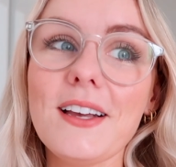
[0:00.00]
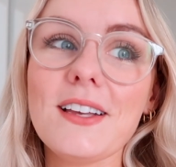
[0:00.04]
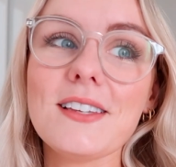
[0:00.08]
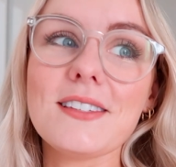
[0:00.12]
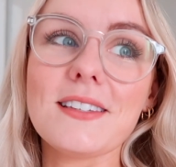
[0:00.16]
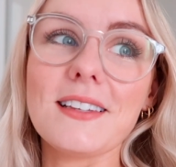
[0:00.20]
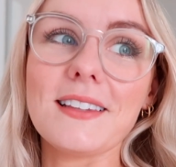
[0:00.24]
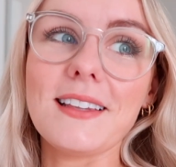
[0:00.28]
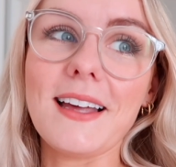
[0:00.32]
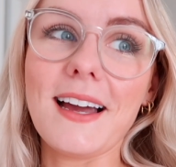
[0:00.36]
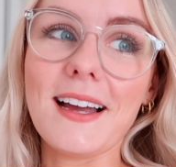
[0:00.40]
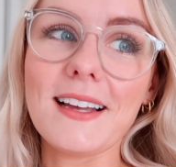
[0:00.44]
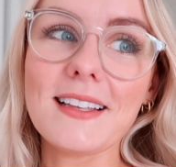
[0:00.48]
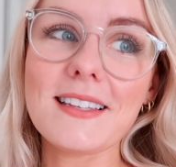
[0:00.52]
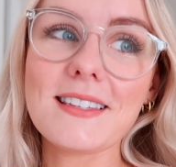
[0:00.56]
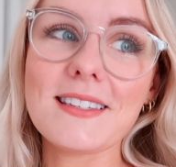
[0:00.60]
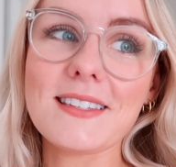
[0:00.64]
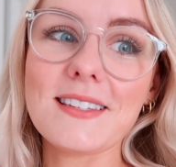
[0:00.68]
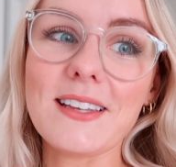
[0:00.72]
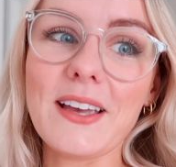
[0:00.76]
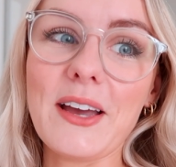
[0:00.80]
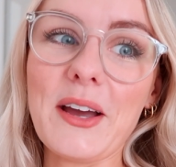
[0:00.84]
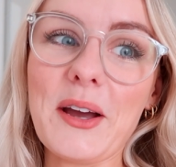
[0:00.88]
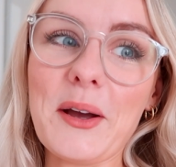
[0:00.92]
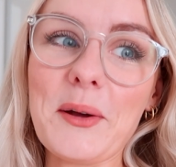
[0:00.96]
So
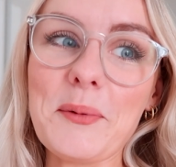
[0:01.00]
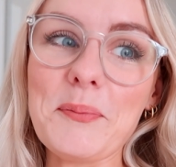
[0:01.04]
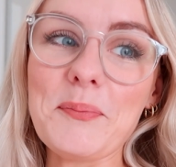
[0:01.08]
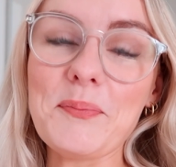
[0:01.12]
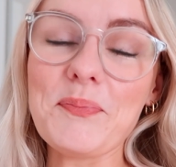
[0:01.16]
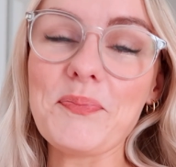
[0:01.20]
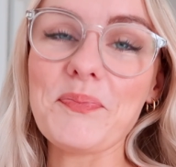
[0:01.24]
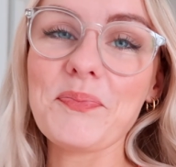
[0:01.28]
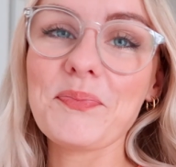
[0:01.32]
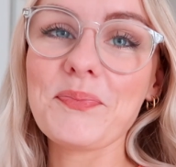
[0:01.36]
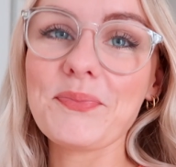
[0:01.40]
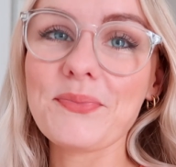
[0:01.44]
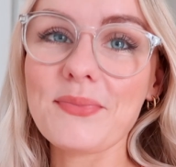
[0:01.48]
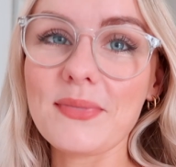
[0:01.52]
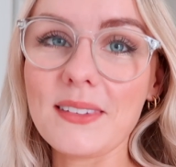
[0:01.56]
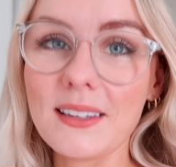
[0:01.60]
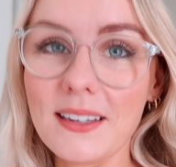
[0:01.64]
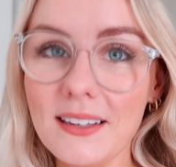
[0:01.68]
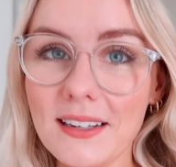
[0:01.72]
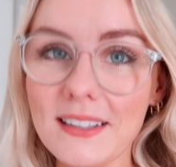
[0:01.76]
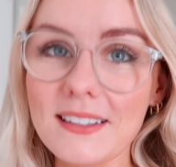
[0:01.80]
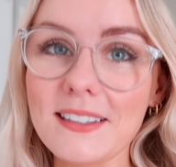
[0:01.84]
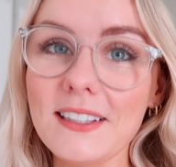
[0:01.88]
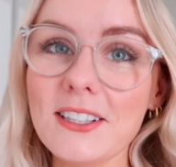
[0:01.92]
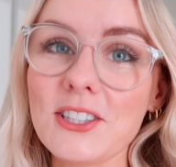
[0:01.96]
that's
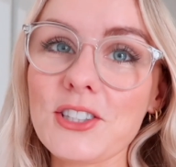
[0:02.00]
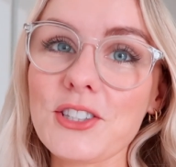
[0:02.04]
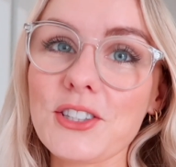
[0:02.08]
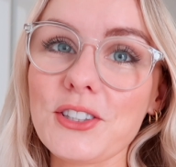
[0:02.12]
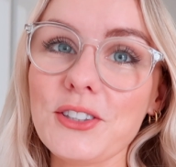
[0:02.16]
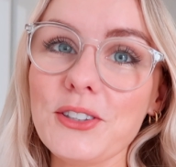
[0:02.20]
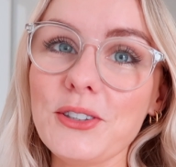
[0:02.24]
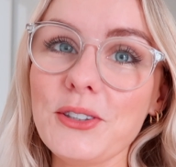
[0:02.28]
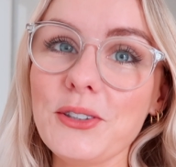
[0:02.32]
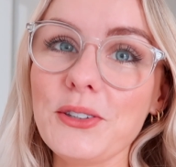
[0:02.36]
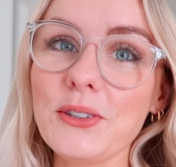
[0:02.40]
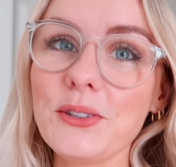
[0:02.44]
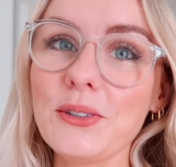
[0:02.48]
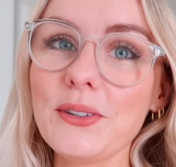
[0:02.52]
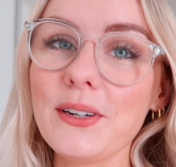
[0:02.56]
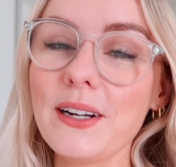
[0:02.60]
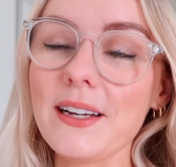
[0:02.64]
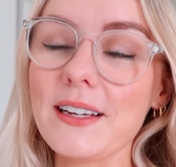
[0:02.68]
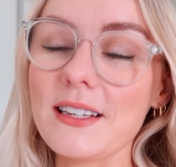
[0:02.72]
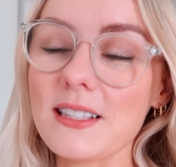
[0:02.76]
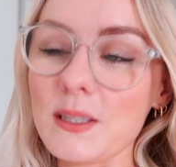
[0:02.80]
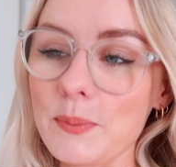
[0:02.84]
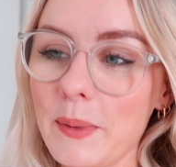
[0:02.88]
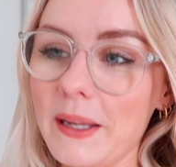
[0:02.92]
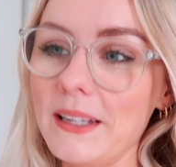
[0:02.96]
additional
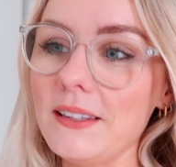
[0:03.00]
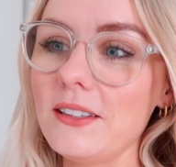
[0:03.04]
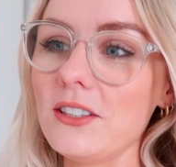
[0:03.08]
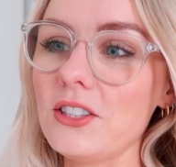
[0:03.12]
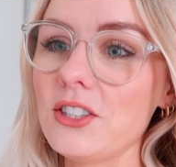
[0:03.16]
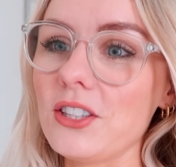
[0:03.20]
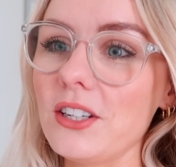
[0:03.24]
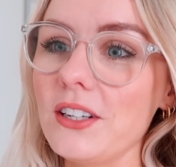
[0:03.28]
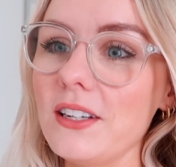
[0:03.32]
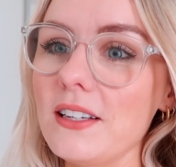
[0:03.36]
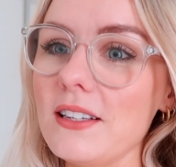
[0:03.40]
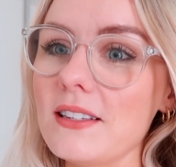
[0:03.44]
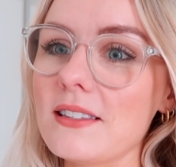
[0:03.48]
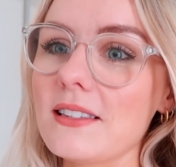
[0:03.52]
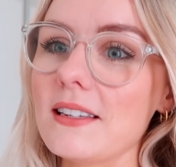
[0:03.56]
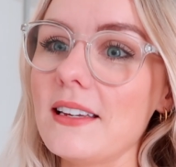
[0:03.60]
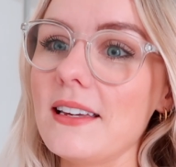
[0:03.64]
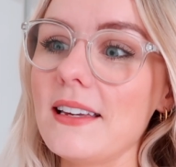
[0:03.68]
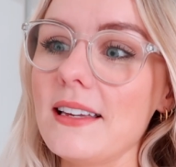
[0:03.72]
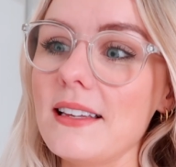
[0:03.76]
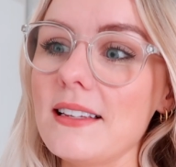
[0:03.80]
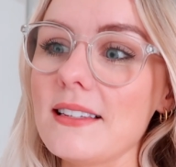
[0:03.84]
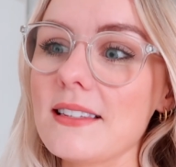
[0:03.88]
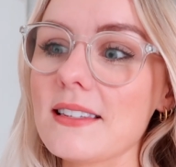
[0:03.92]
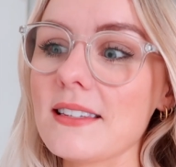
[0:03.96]
expenditures
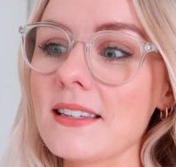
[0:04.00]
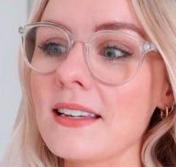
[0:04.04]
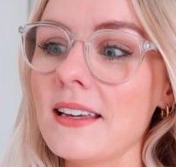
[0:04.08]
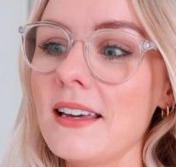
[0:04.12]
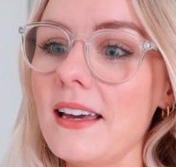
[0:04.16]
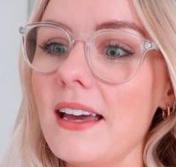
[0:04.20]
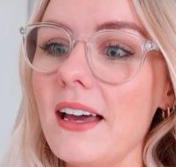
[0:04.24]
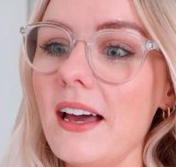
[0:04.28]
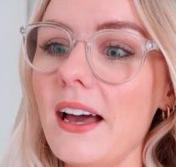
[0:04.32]
is